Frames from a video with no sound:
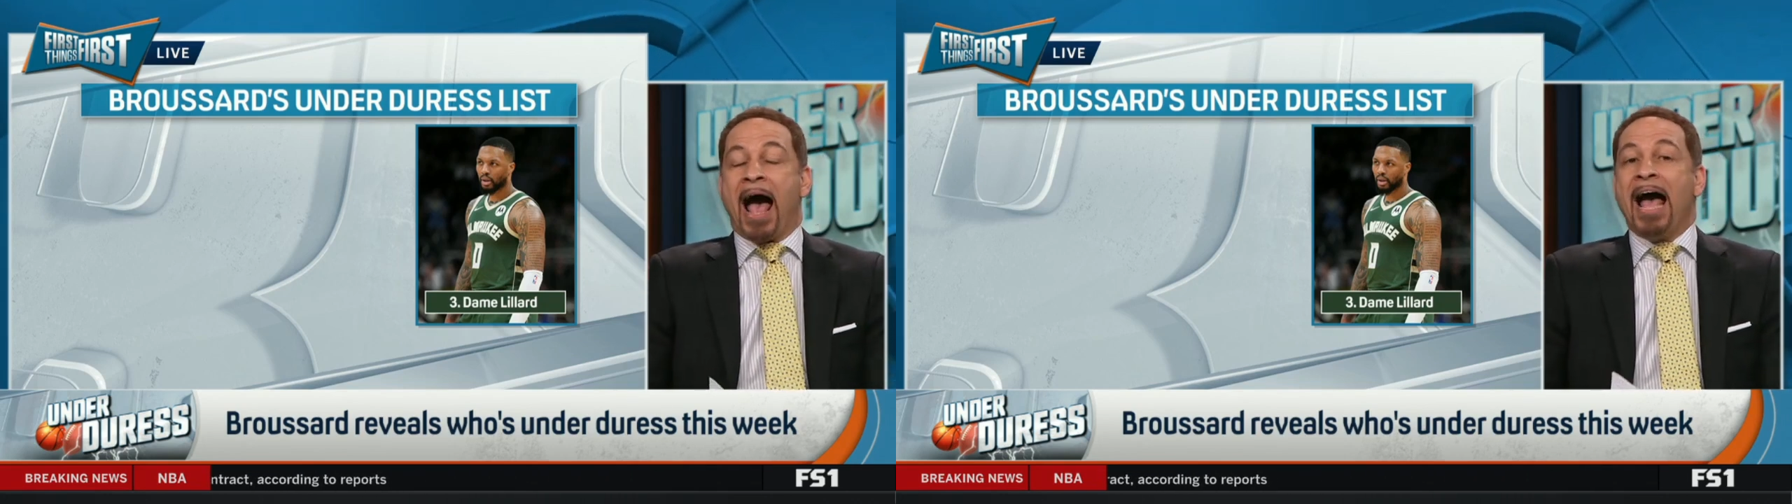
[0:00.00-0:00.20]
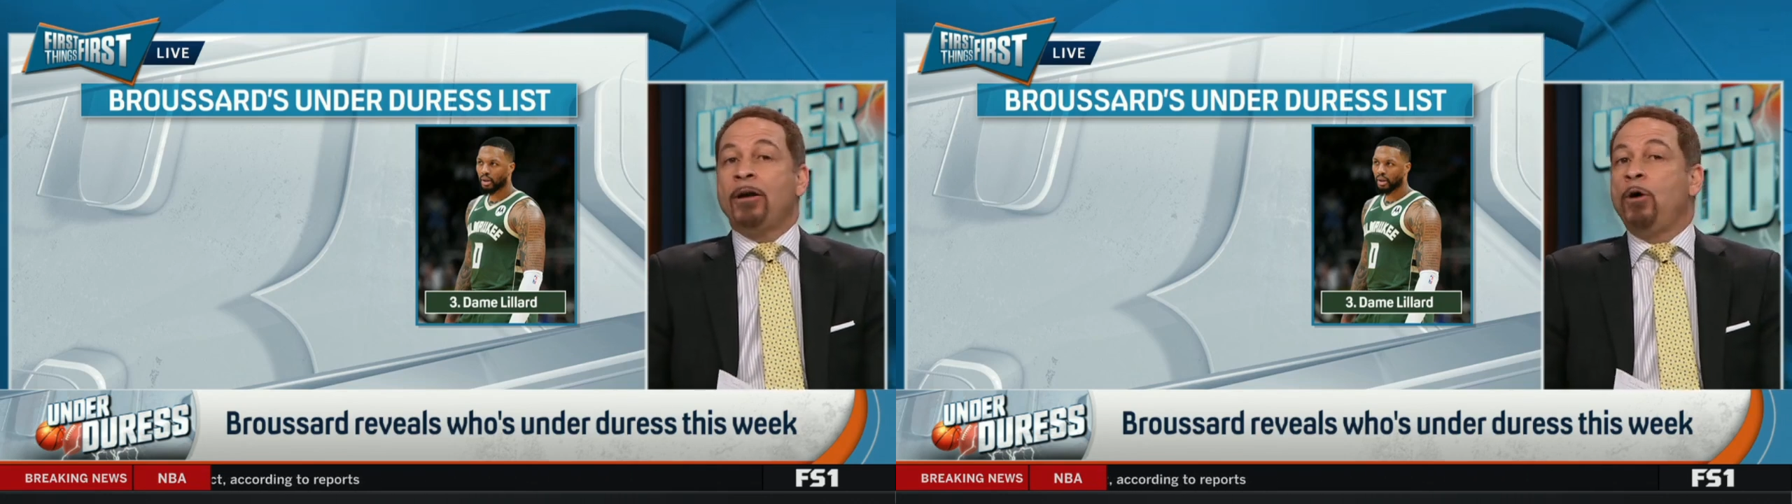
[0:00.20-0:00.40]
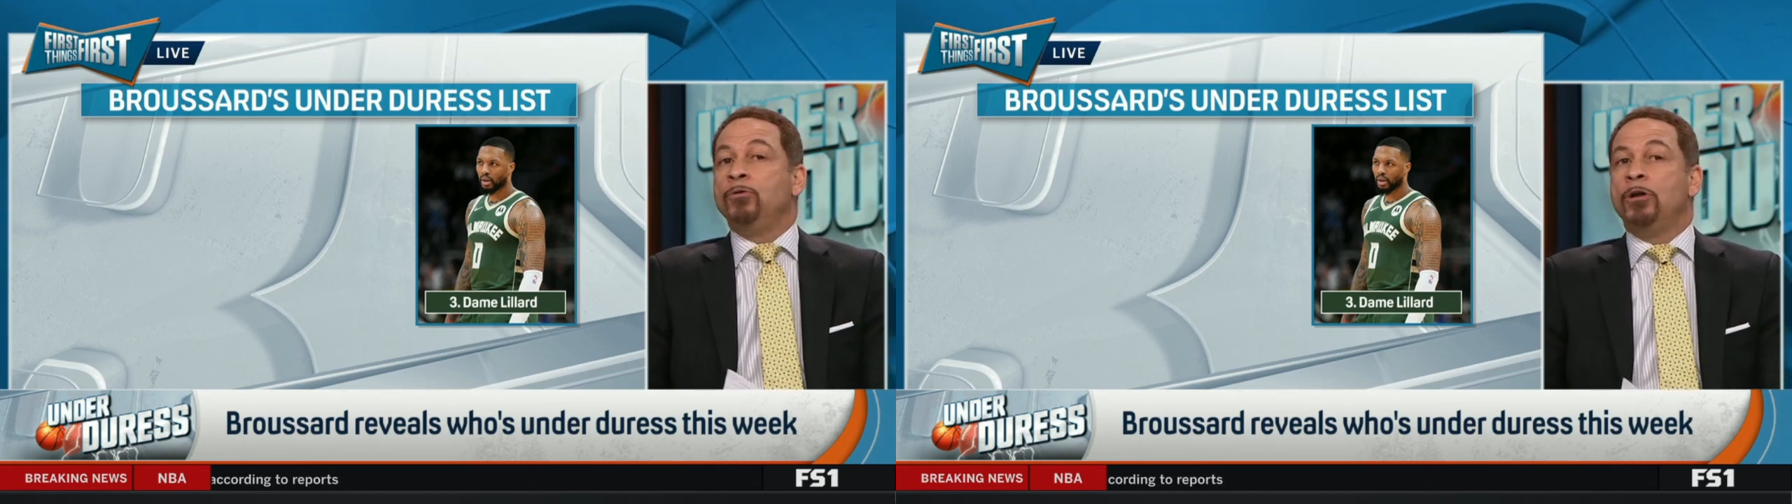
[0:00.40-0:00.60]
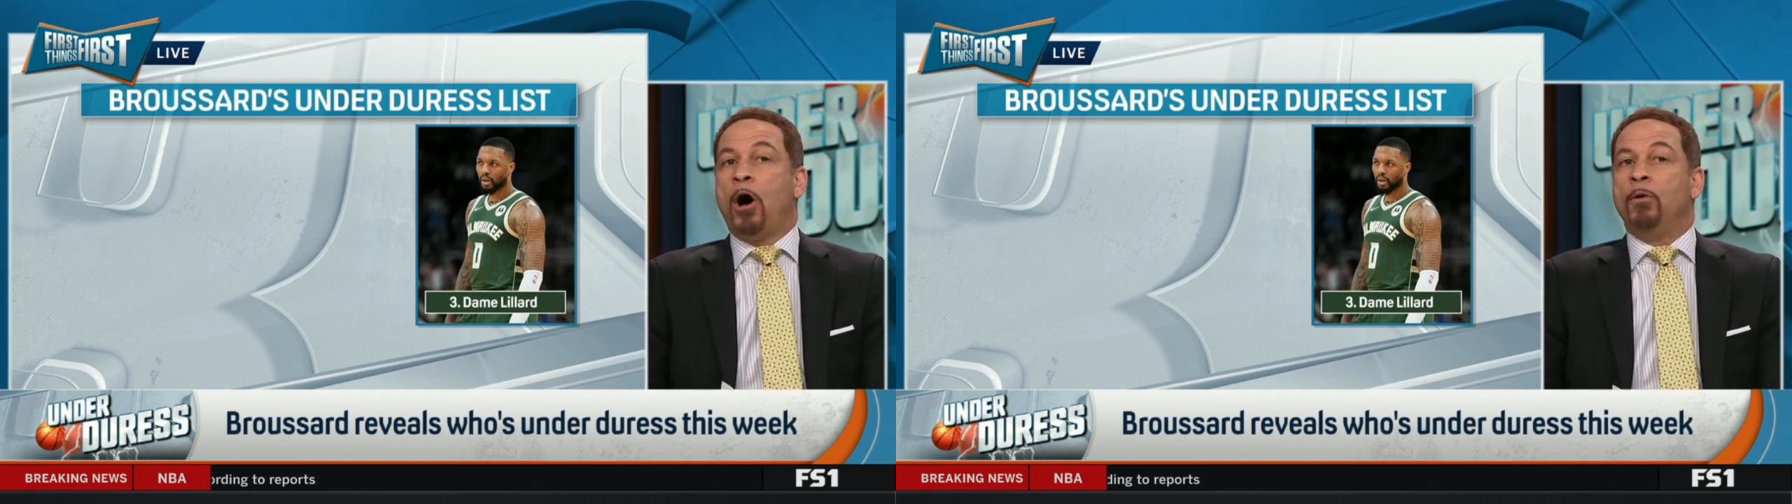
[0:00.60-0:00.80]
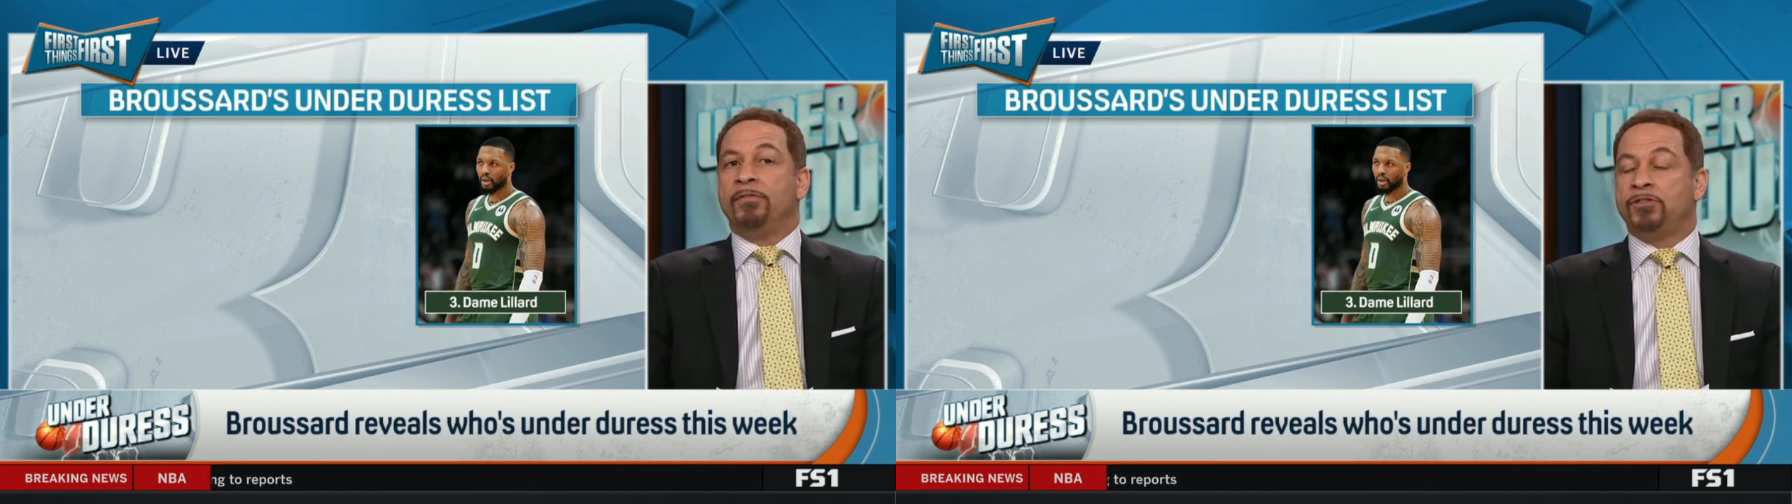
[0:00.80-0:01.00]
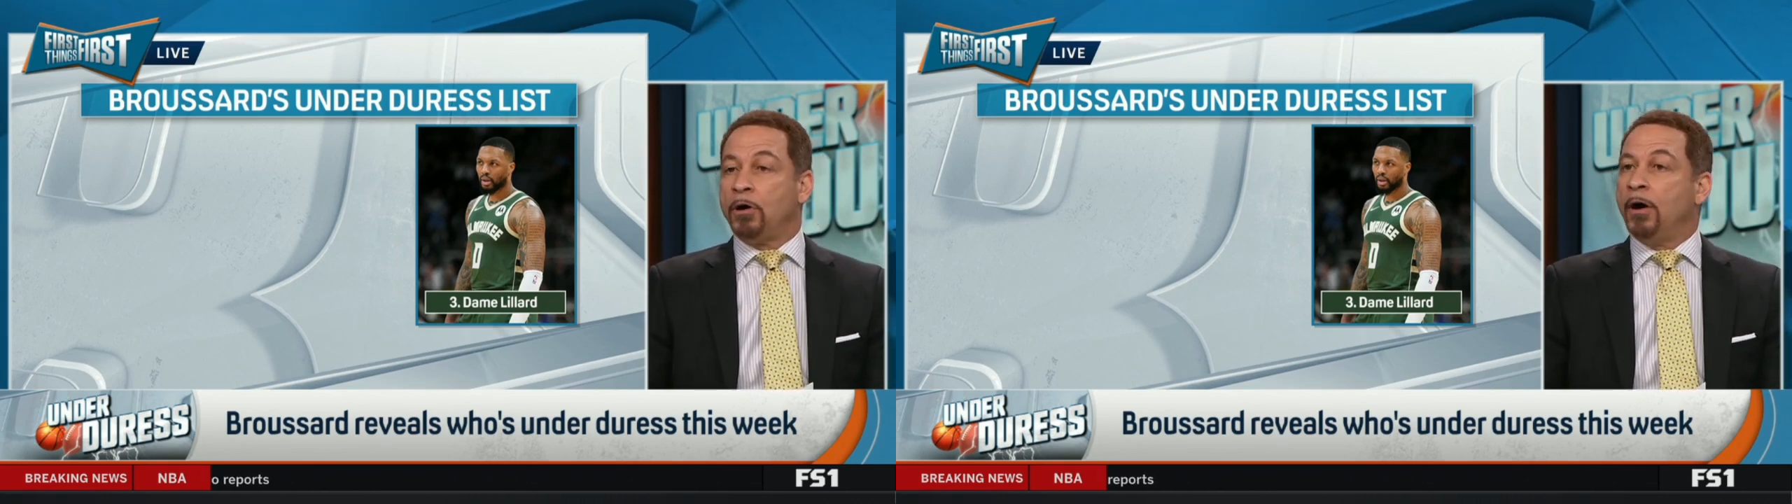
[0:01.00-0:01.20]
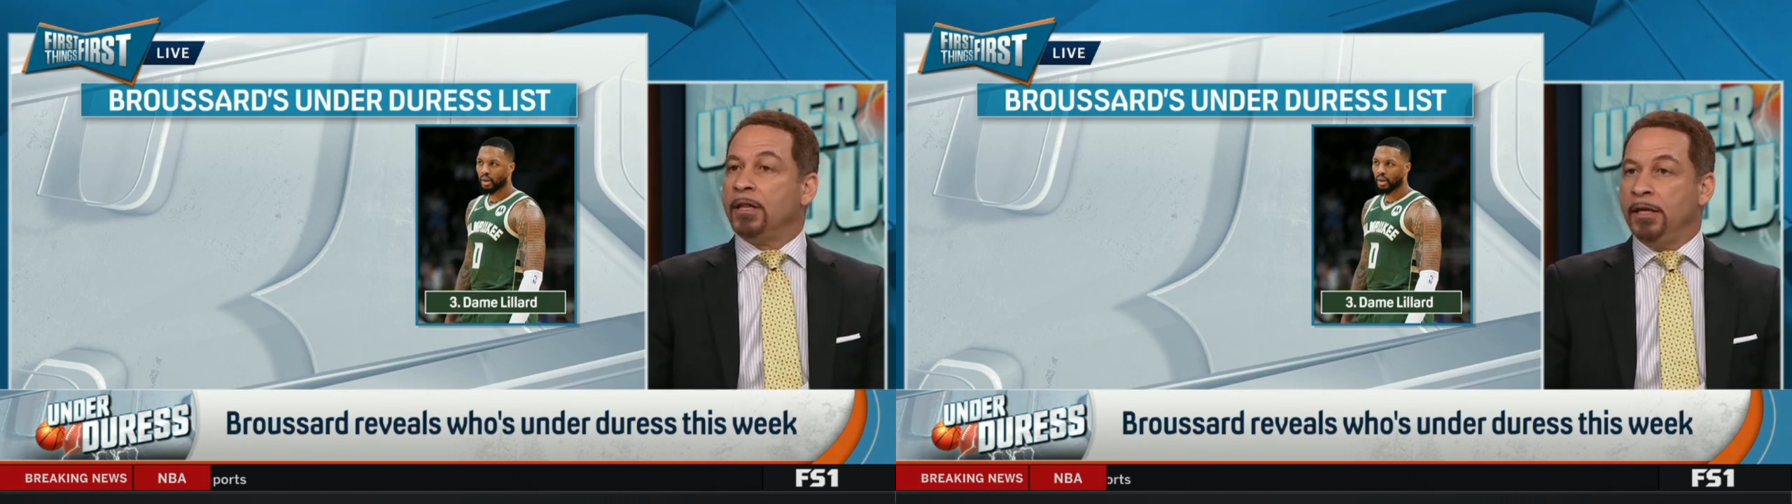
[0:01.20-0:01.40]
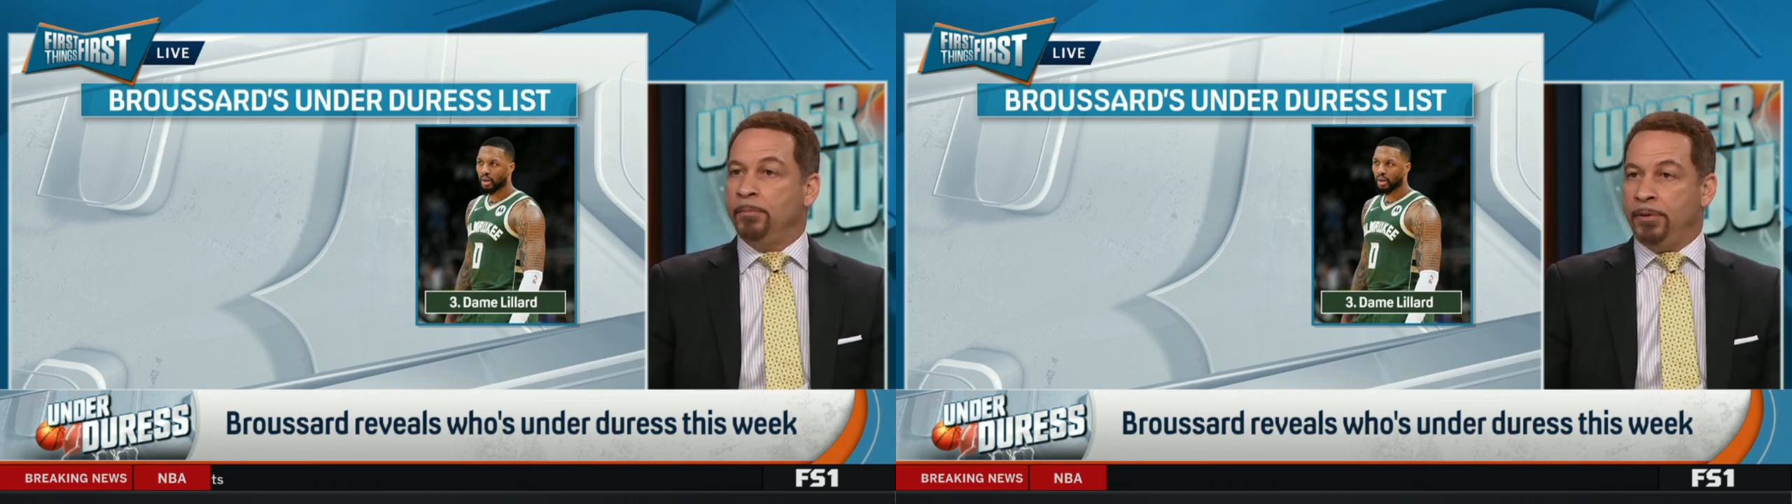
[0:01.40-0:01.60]
I don't know if Joel
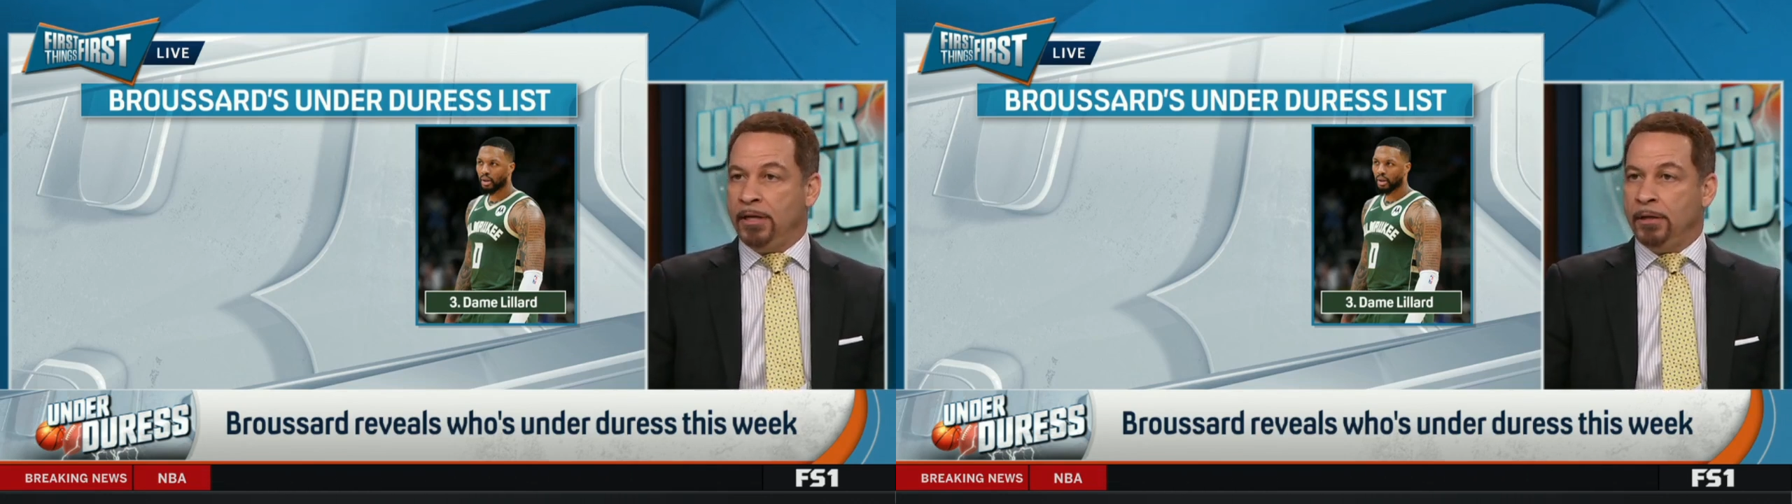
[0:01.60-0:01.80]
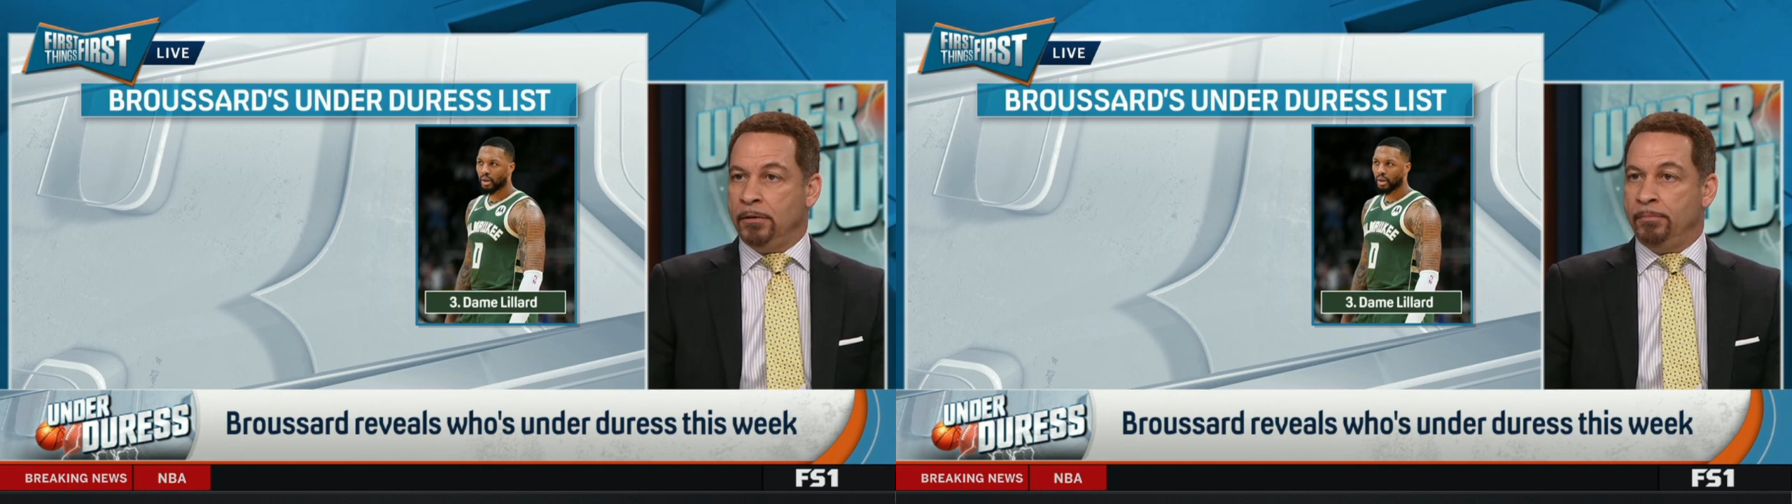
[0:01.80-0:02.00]
Embiid